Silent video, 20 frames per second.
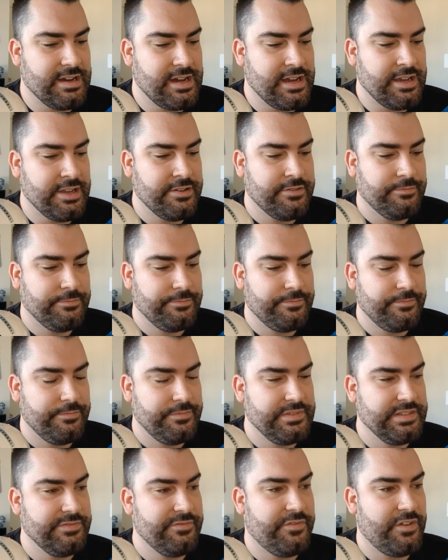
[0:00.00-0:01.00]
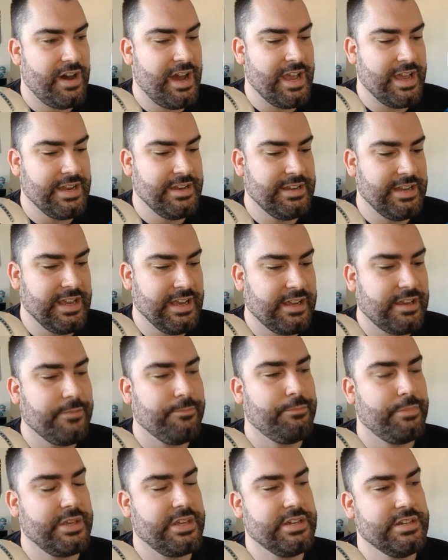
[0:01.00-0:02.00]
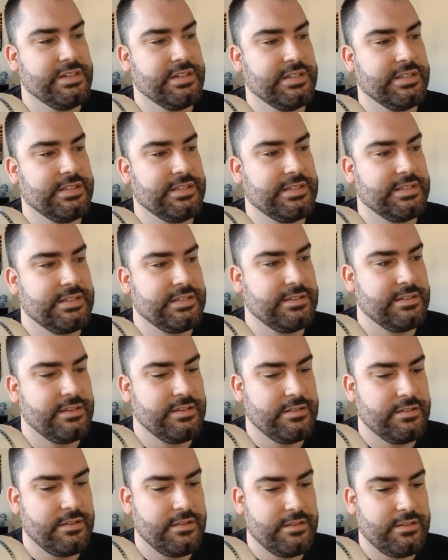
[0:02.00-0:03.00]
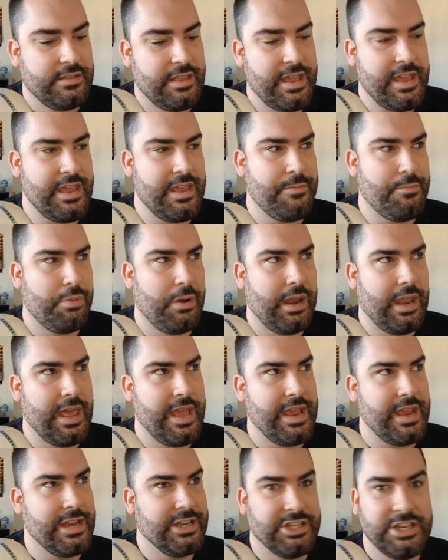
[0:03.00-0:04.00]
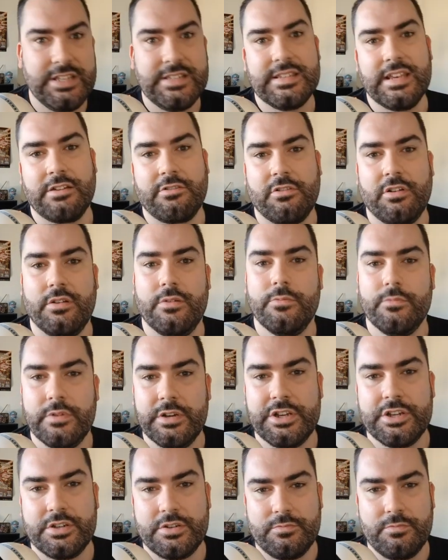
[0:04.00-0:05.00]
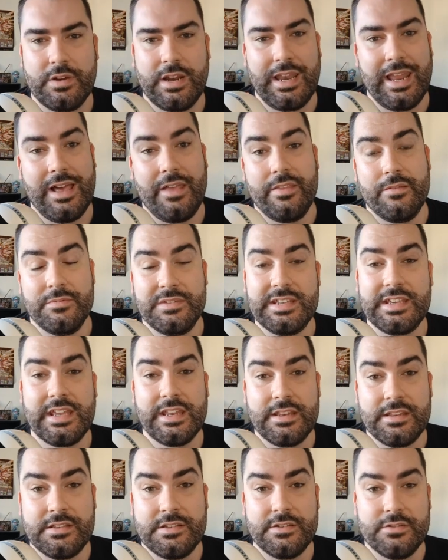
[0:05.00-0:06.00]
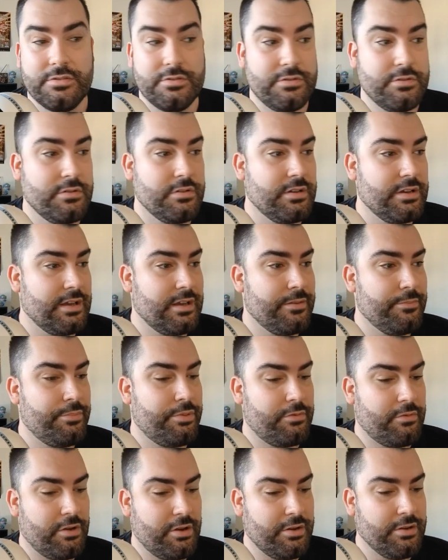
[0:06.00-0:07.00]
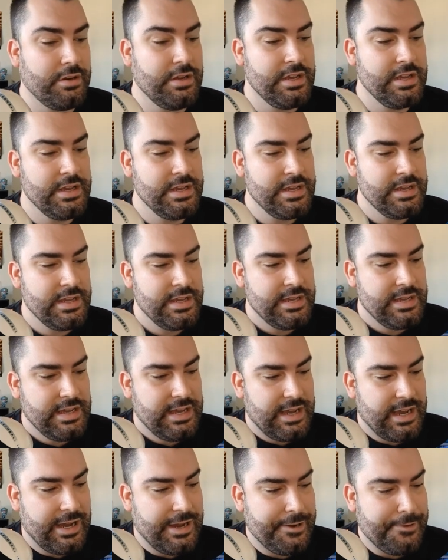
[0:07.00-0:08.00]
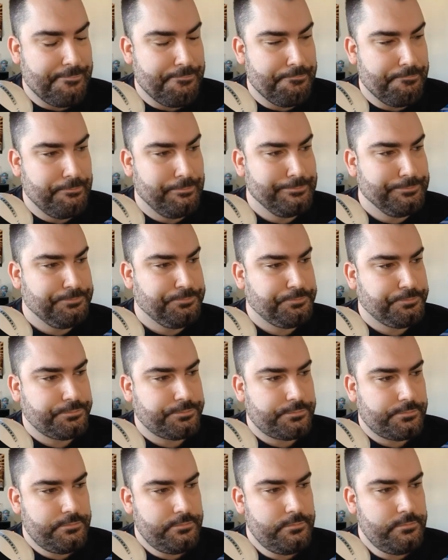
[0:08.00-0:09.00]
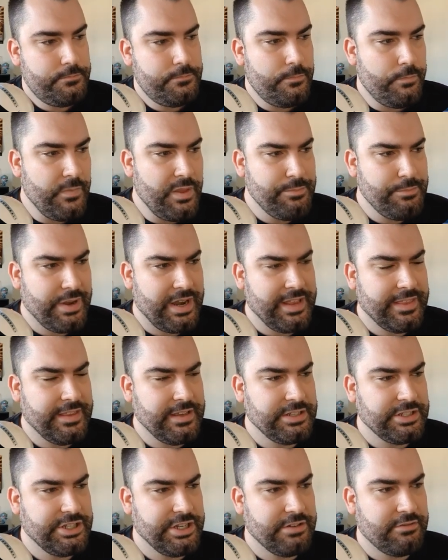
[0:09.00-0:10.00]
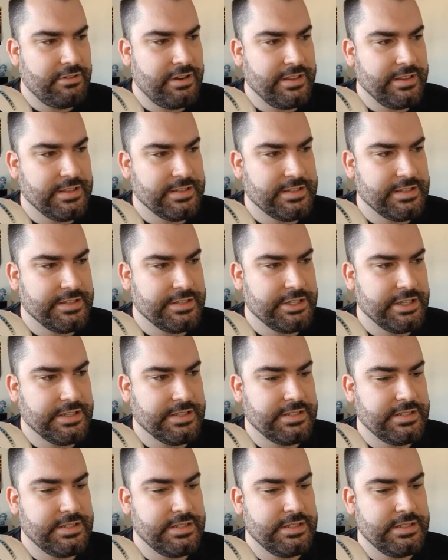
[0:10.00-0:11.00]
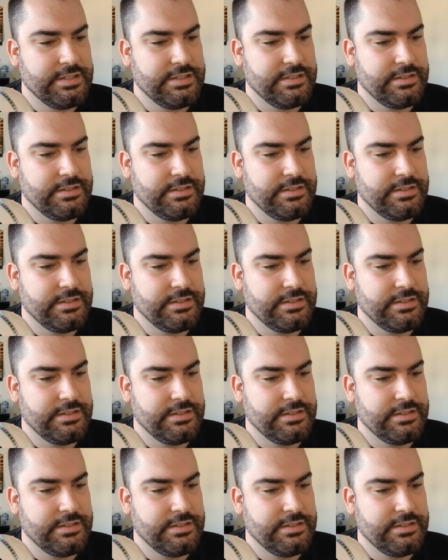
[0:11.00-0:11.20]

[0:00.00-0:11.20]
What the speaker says: Eye Fire deck because they play Jet Synchron, which would allow them to get into Baron. But I think generally this is just,